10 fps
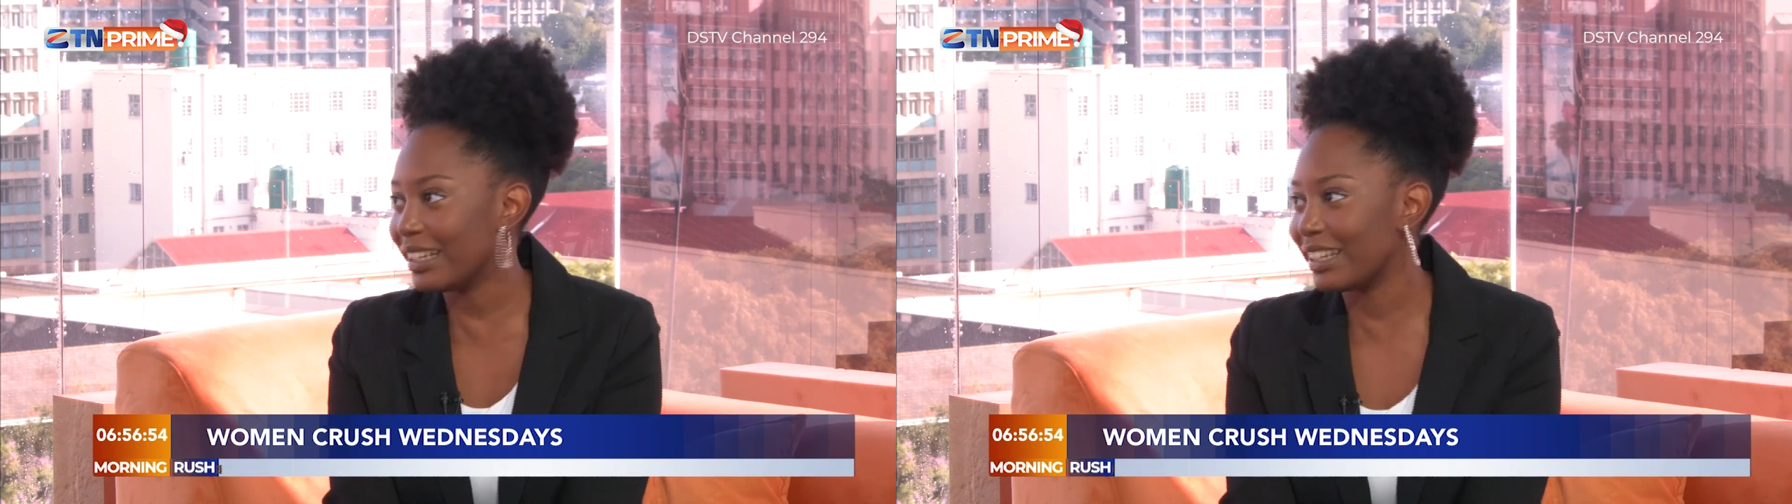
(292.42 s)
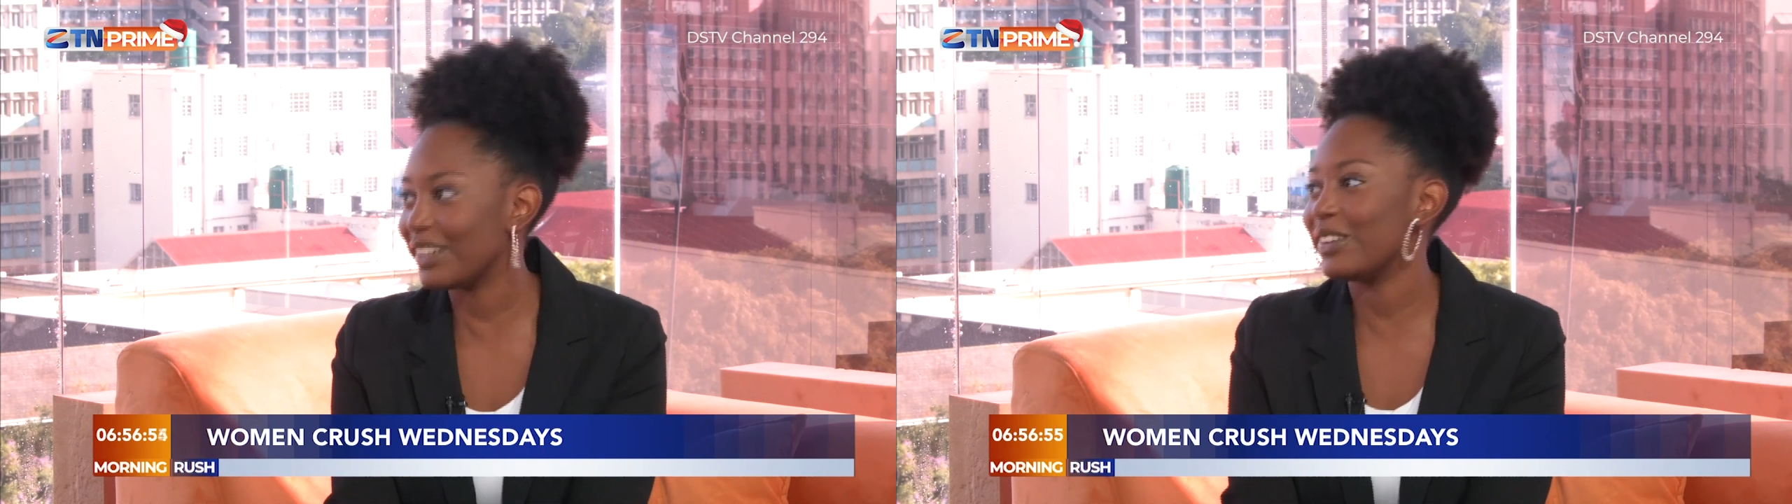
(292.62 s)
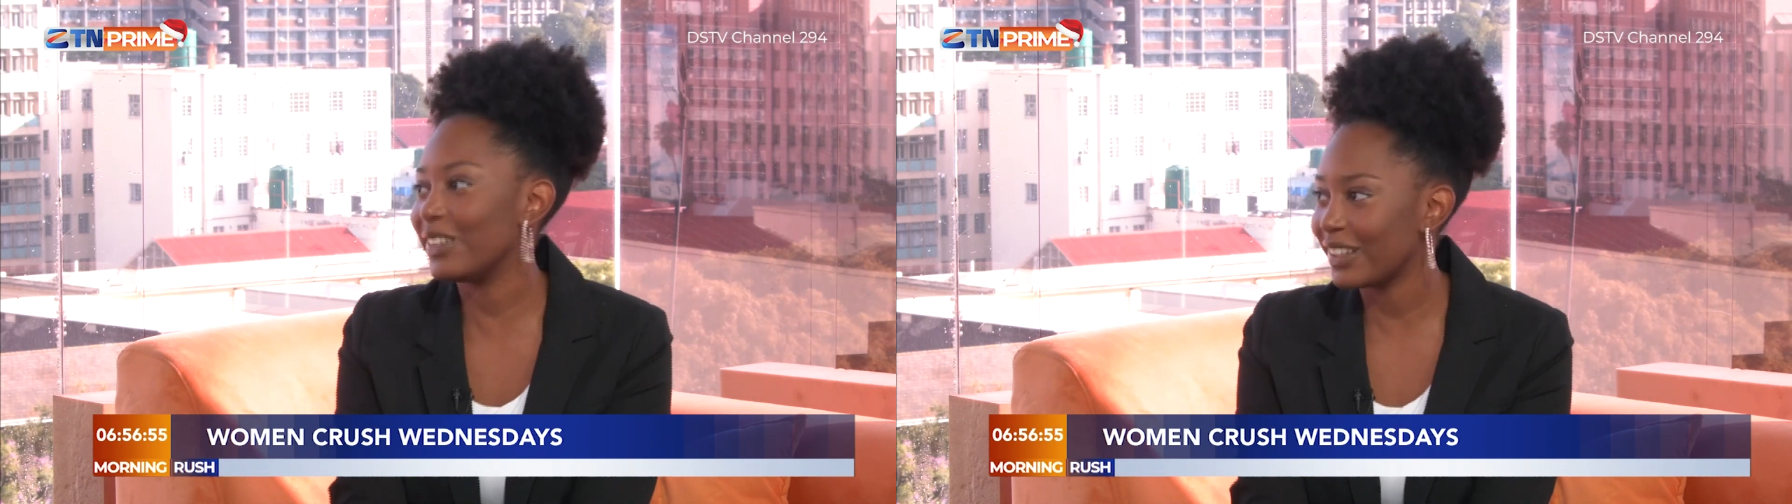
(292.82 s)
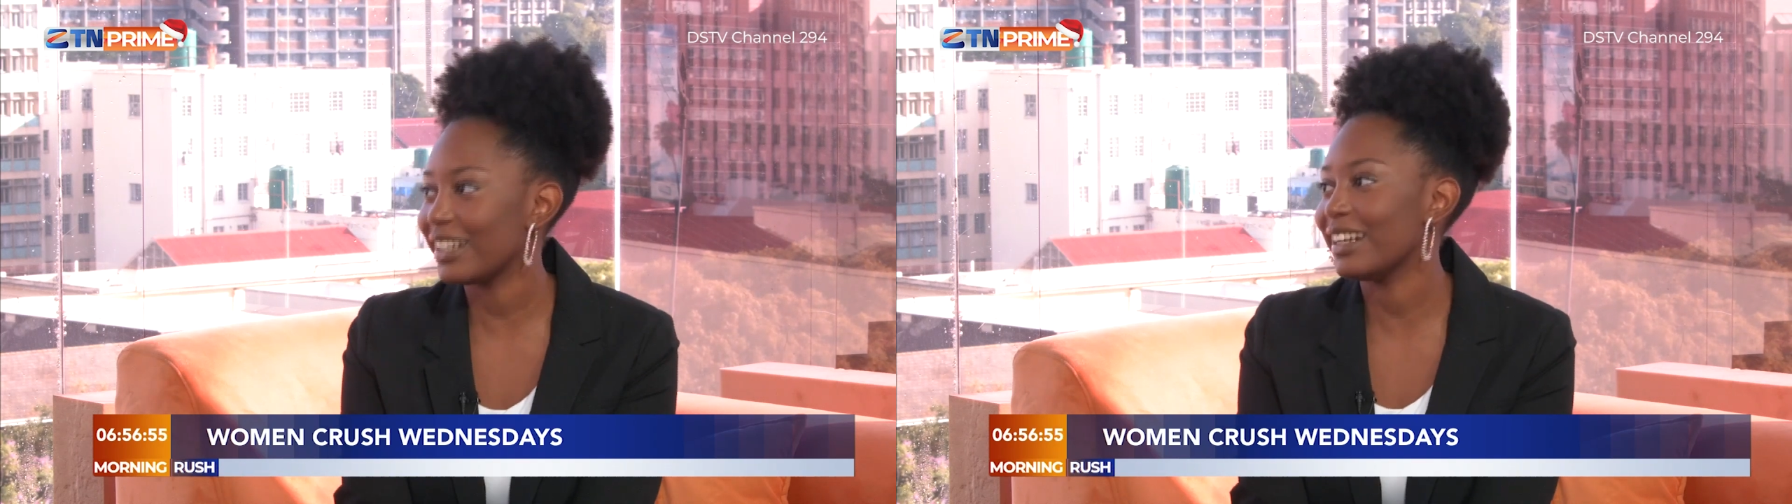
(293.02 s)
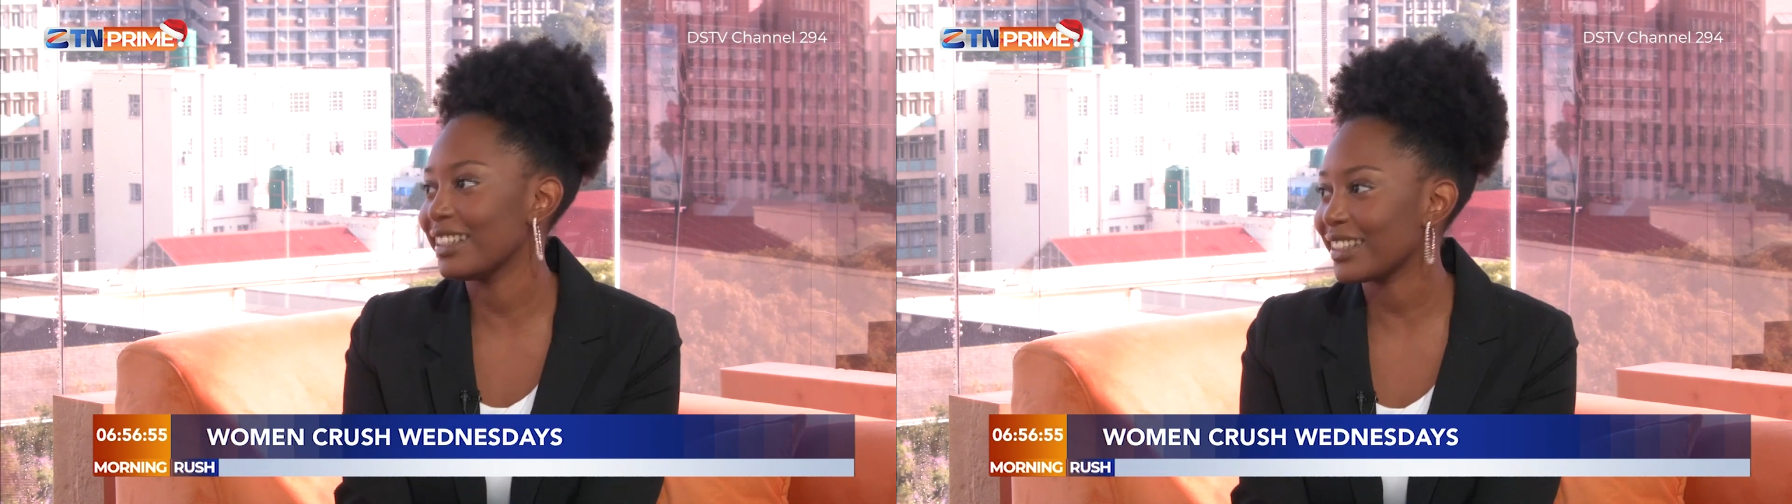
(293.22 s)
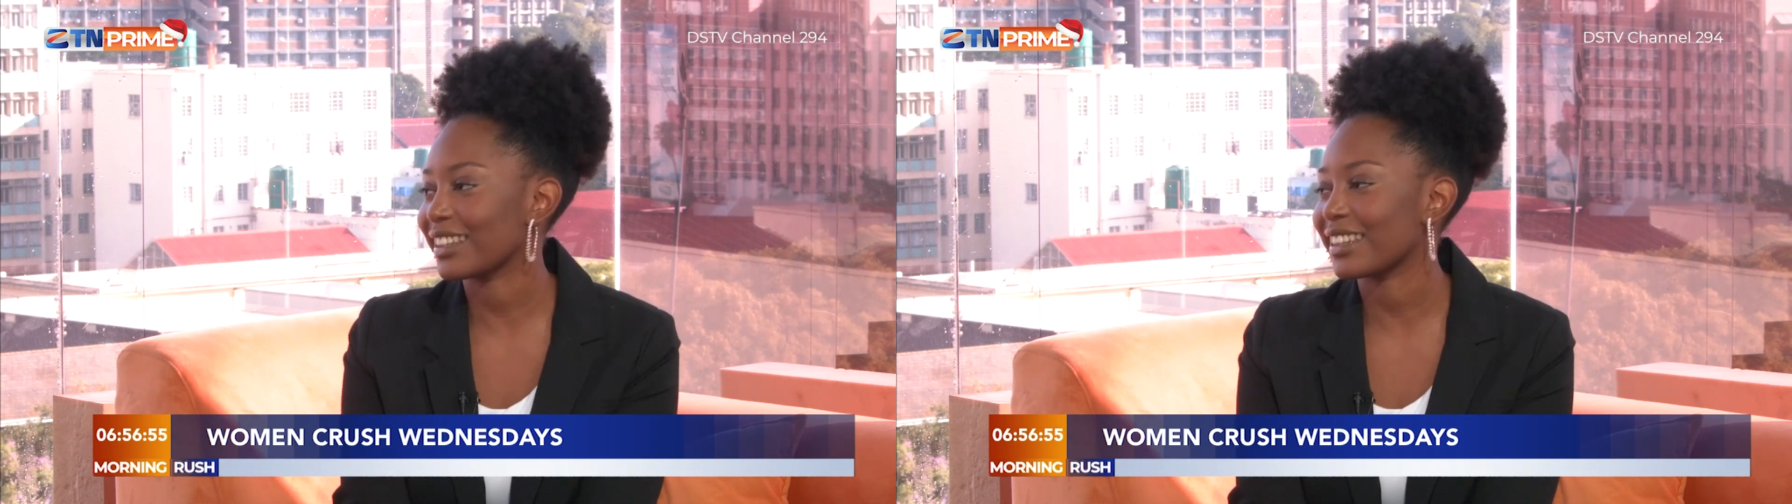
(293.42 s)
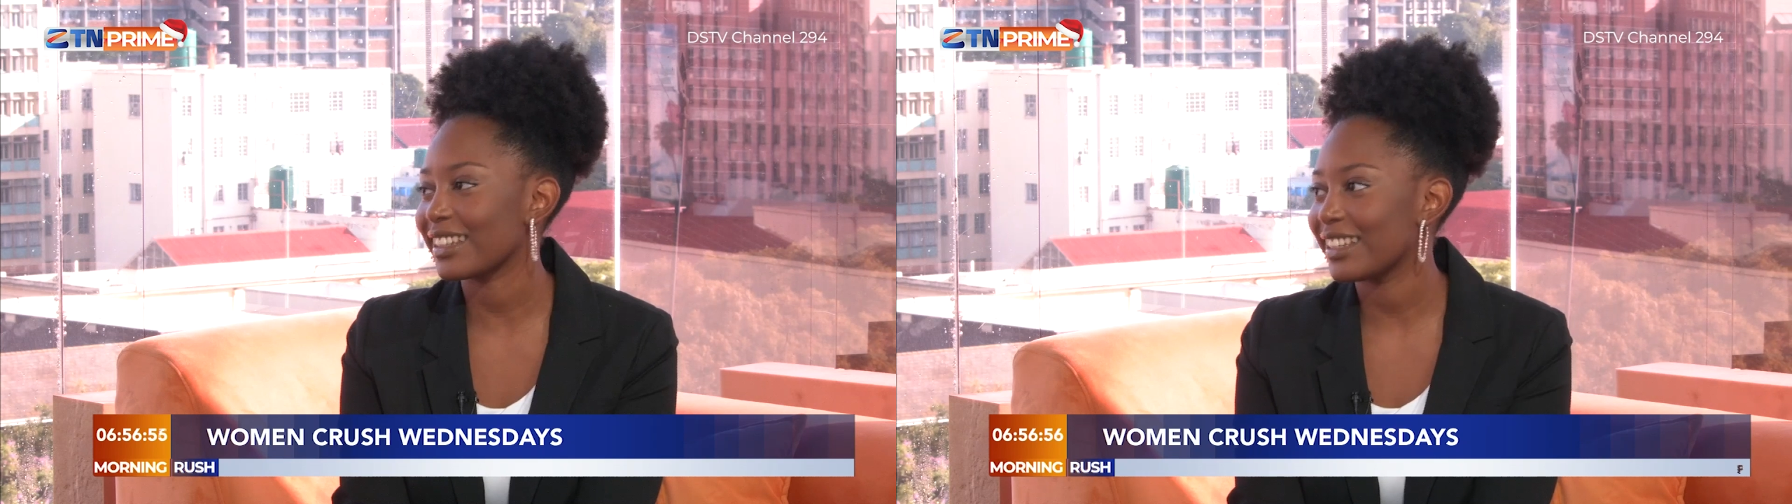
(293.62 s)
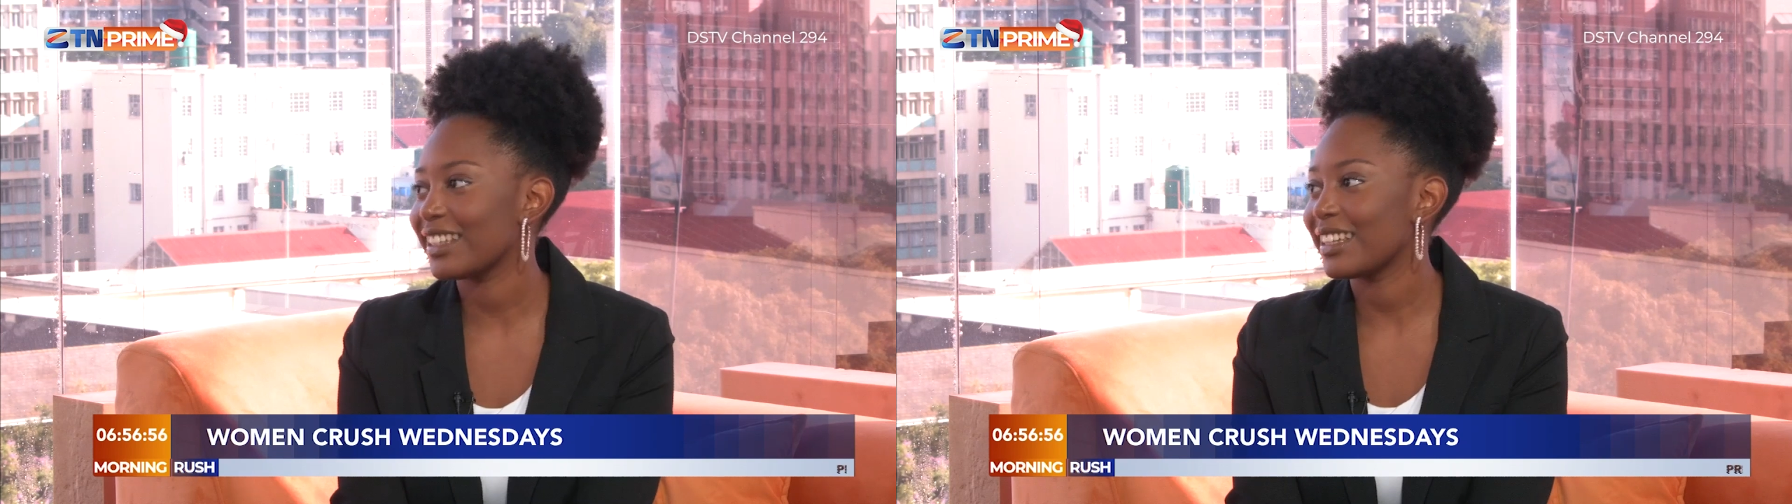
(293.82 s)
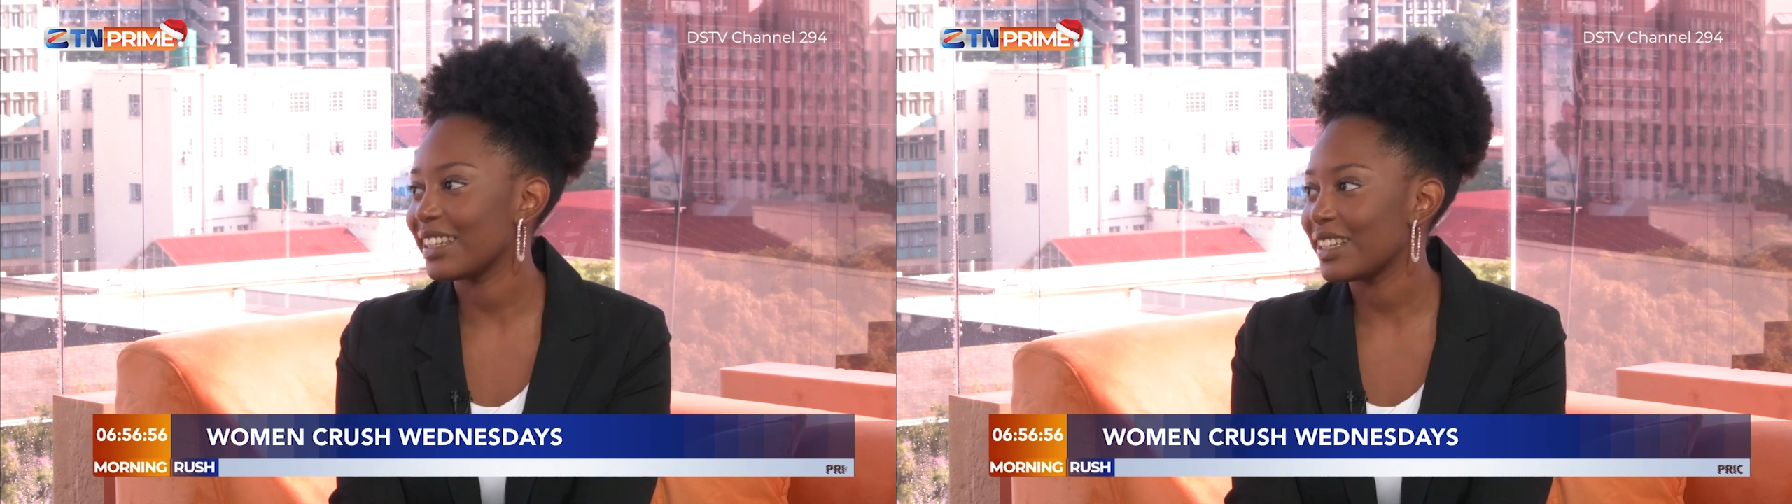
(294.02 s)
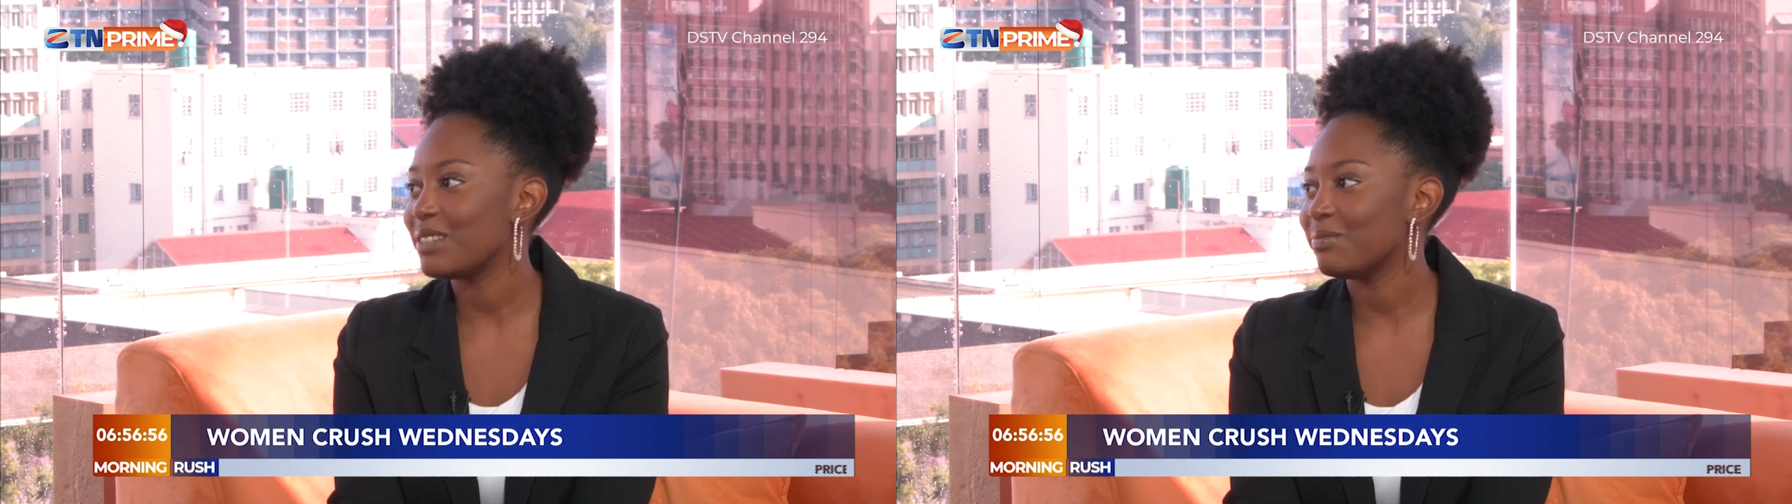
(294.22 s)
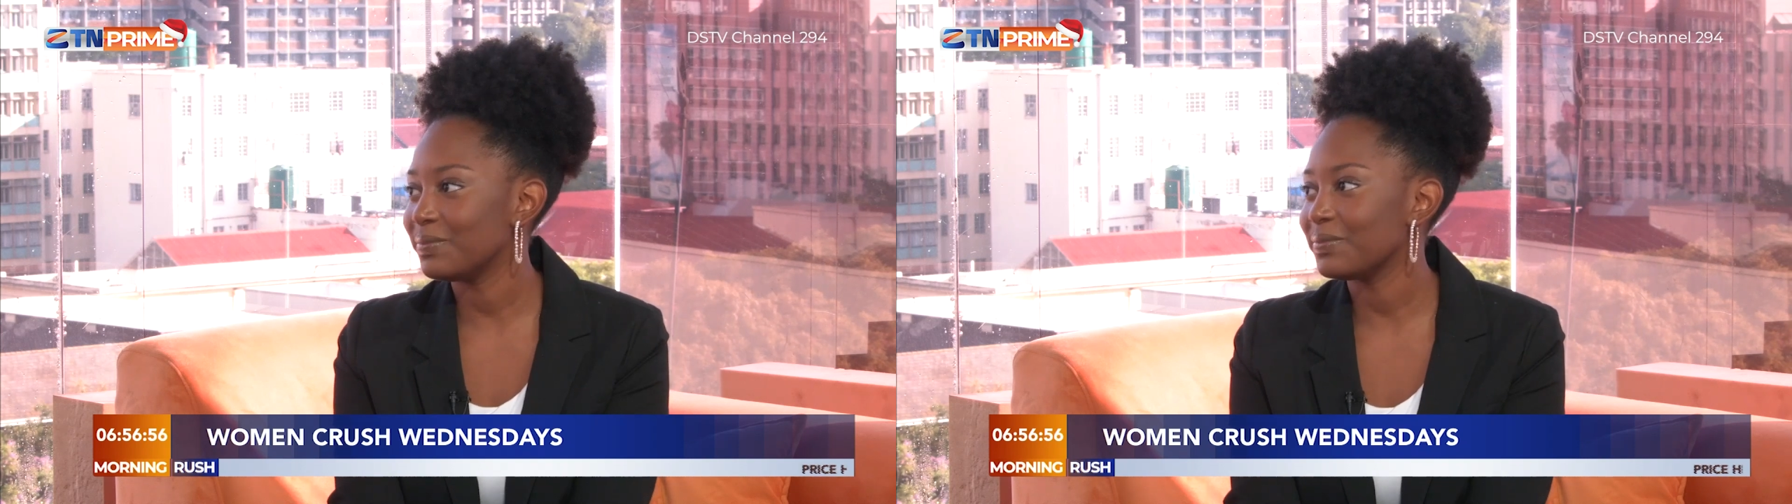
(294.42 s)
Yeah, I suppose, as long as they're happy.